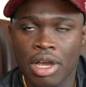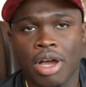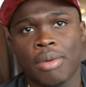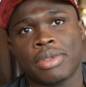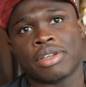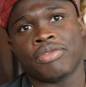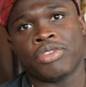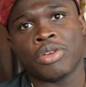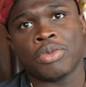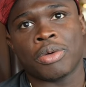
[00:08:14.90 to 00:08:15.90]
They can
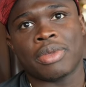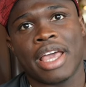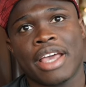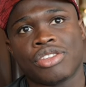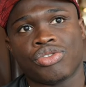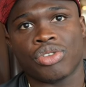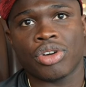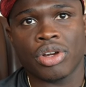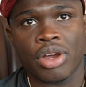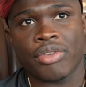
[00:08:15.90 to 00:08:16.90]
follow me on Ezra
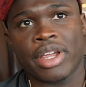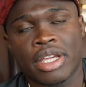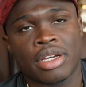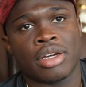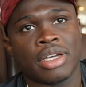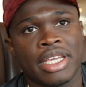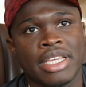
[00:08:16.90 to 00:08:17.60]
Arenka,